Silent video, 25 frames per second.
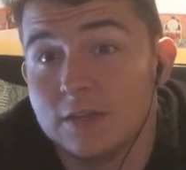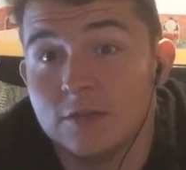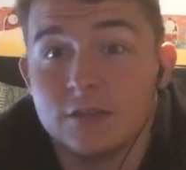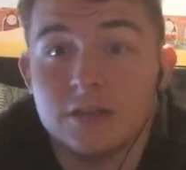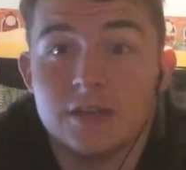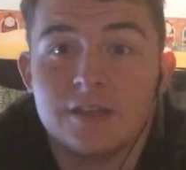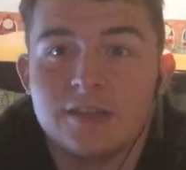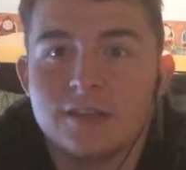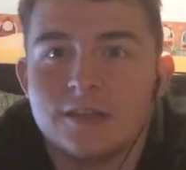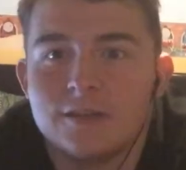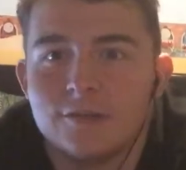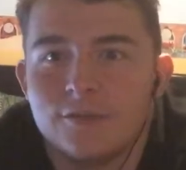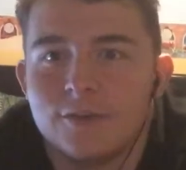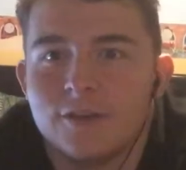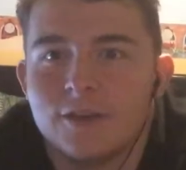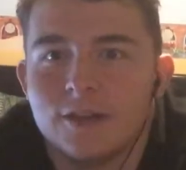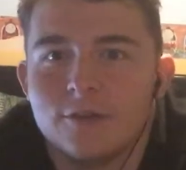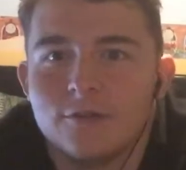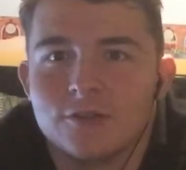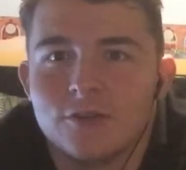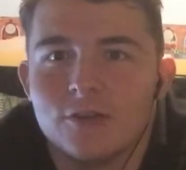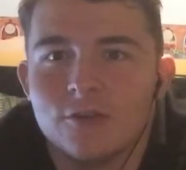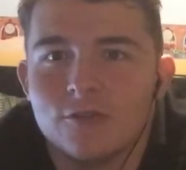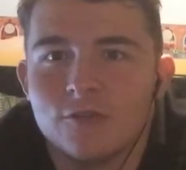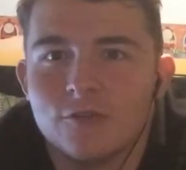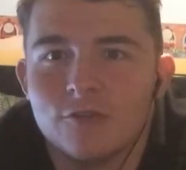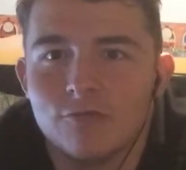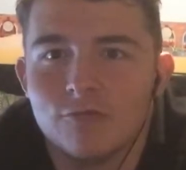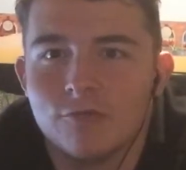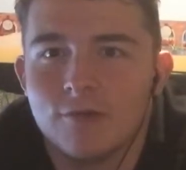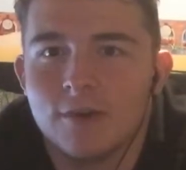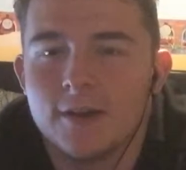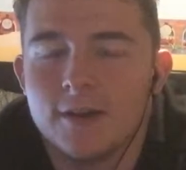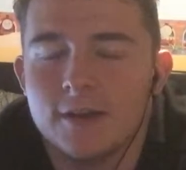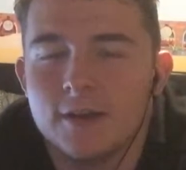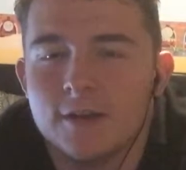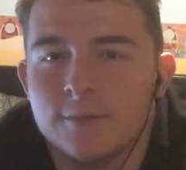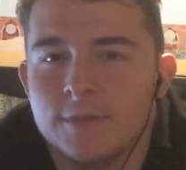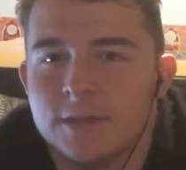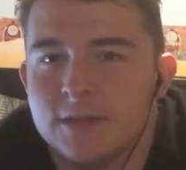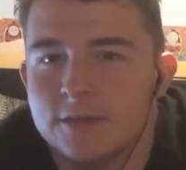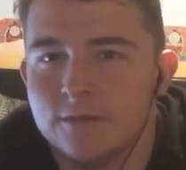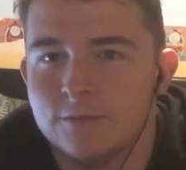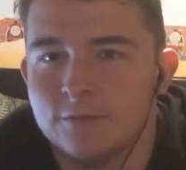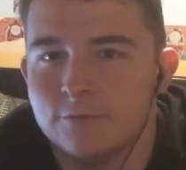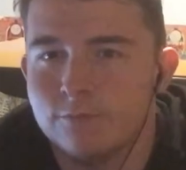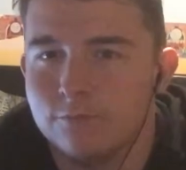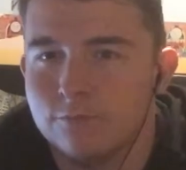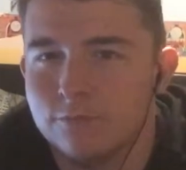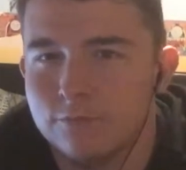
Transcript: Okay, these videos aren't great. I mean, the